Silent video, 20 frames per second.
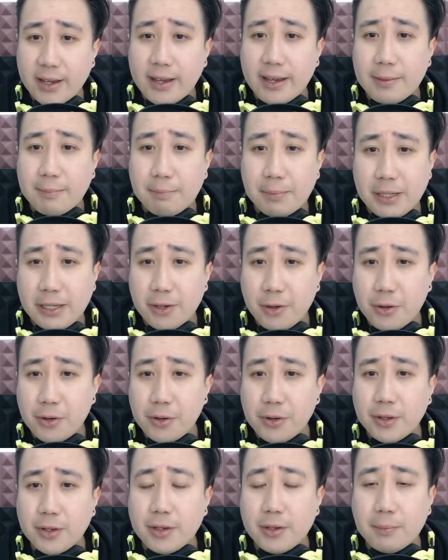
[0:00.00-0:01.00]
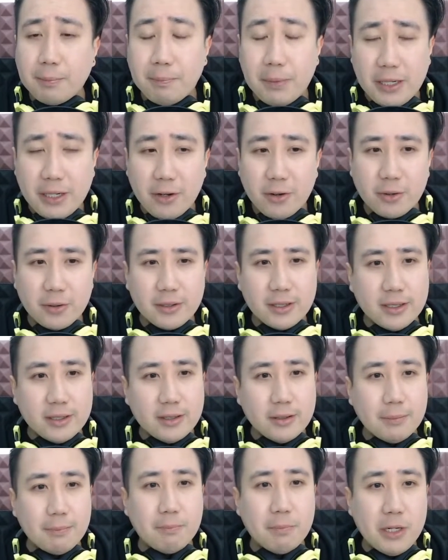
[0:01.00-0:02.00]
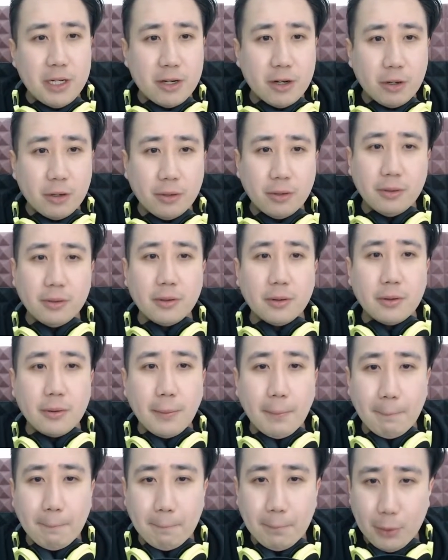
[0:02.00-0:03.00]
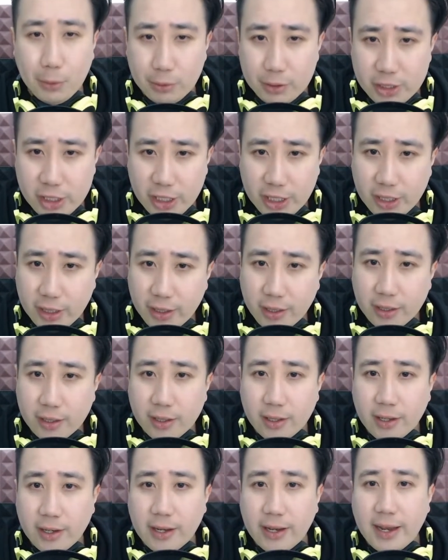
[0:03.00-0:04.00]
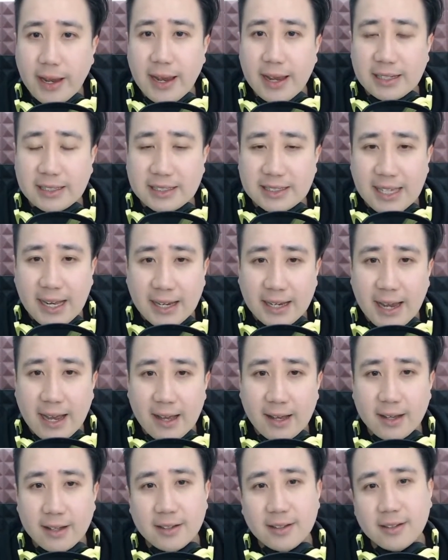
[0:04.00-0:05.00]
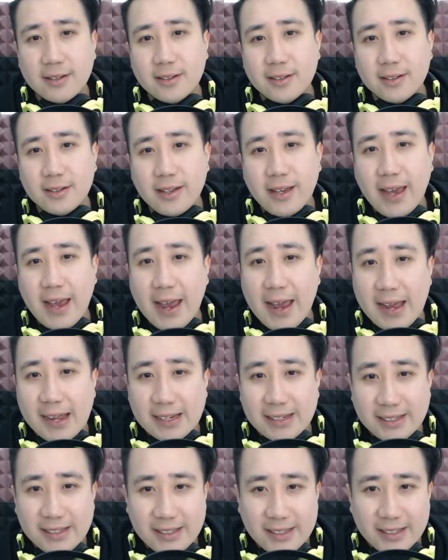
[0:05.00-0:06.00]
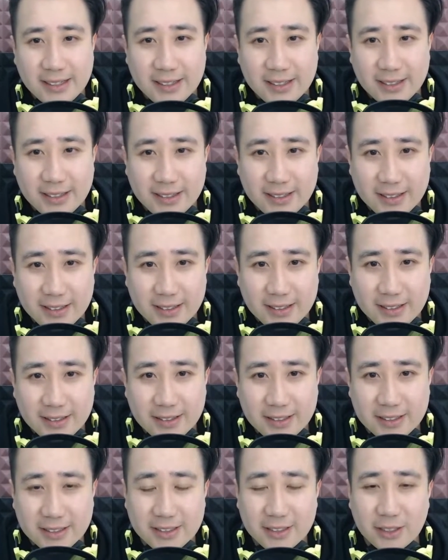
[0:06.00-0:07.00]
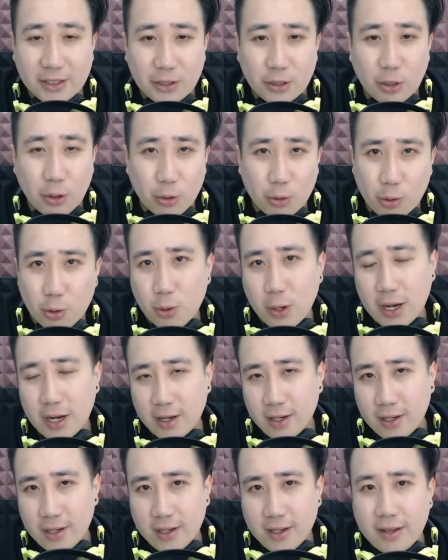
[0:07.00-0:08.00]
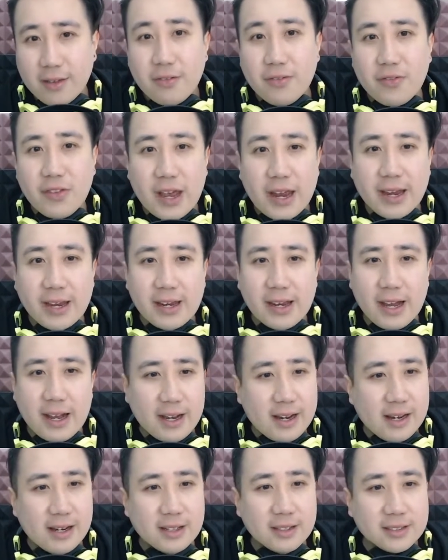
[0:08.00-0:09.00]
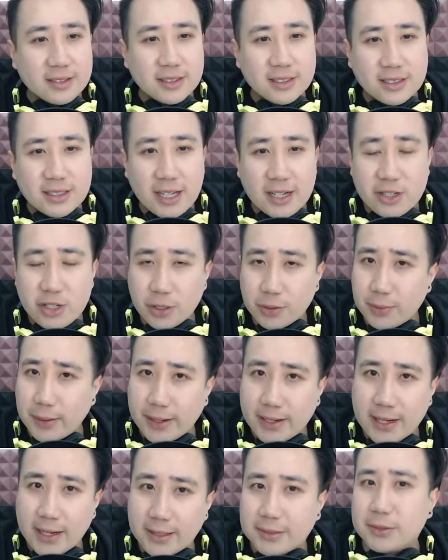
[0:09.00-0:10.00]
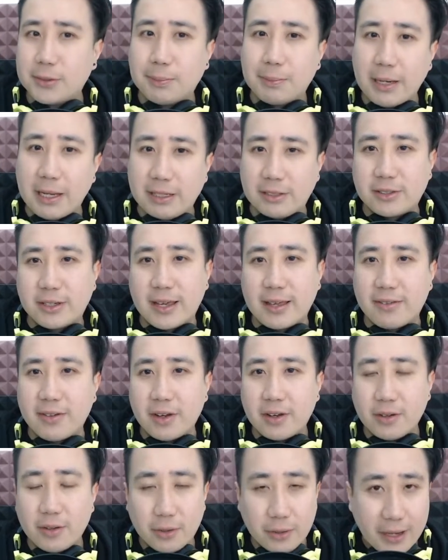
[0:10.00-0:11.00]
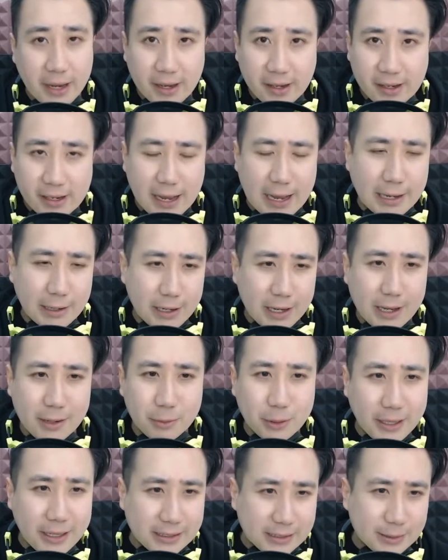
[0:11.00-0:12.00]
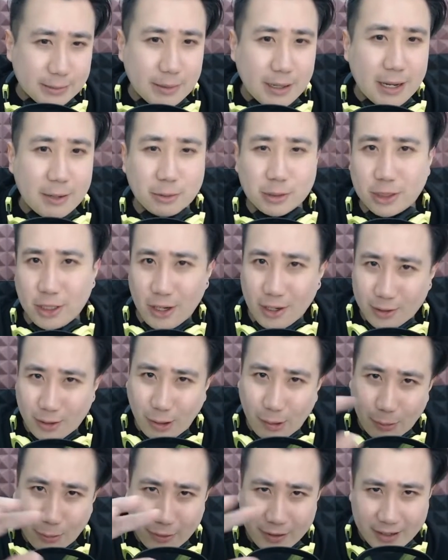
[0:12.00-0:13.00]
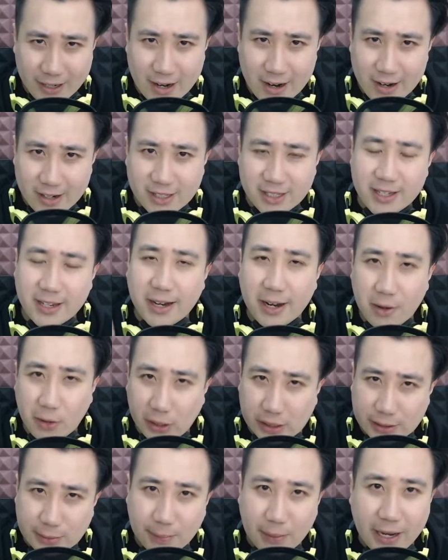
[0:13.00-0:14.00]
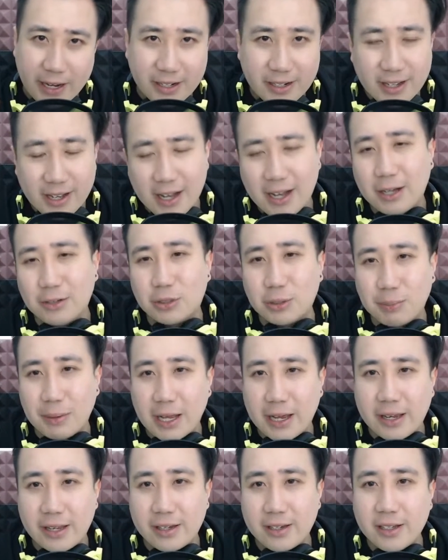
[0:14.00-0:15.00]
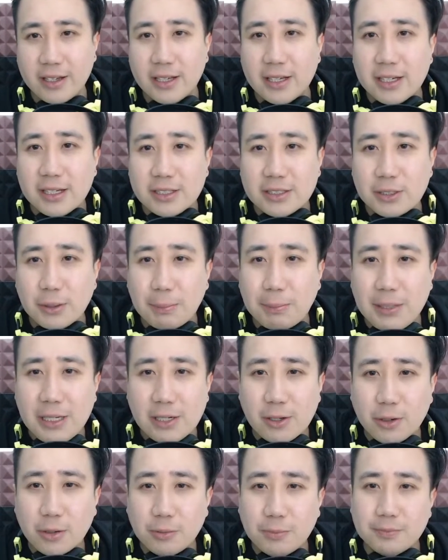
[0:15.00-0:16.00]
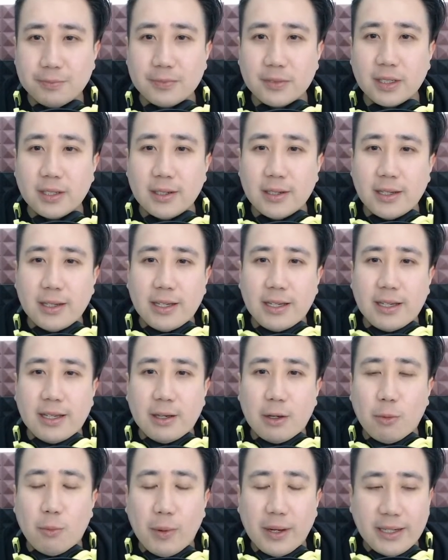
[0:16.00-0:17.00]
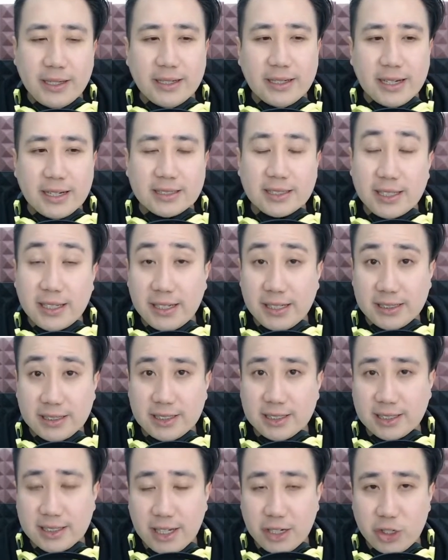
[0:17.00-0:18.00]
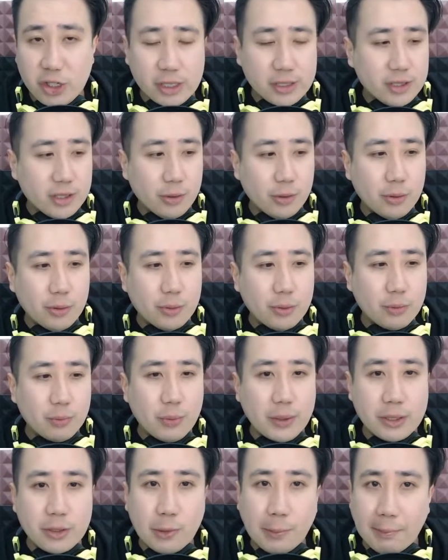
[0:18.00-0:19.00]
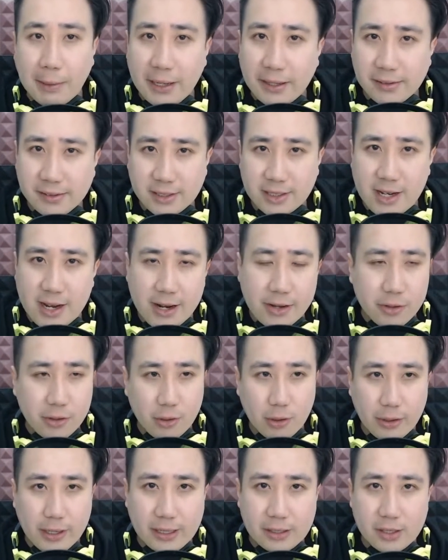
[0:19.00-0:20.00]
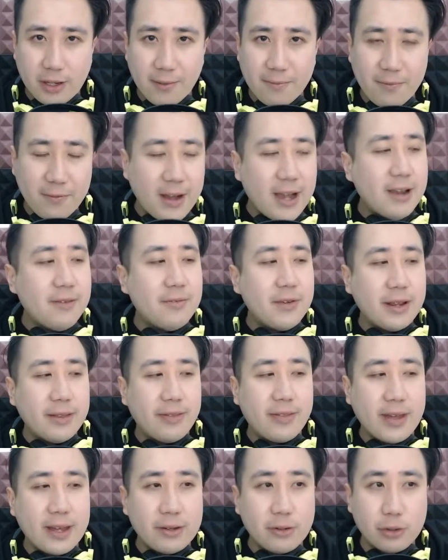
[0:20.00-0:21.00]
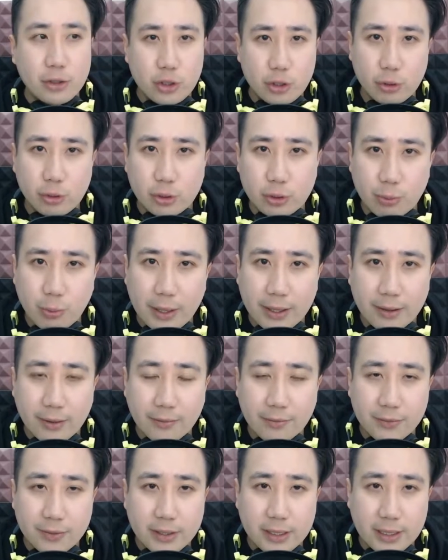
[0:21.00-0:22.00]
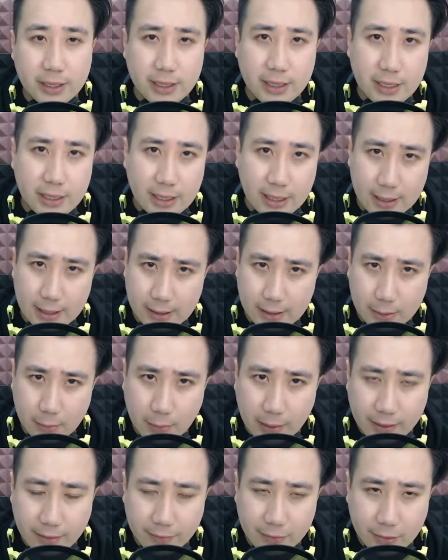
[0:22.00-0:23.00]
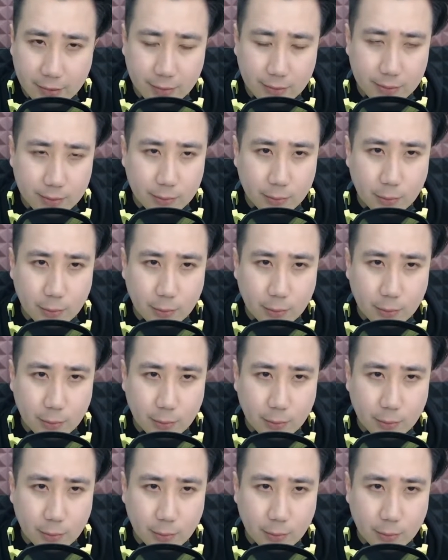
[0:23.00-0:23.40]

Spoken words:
Bido, Bido, Bido, Bujin, and Zanga, and this Gokua. They are such a great card to play together. Okay, I will talk through the cards and I'll explain how to play it. So Bido, what he does, he's the searcher. So when you play this card, you look at top 5 and then you choose one of your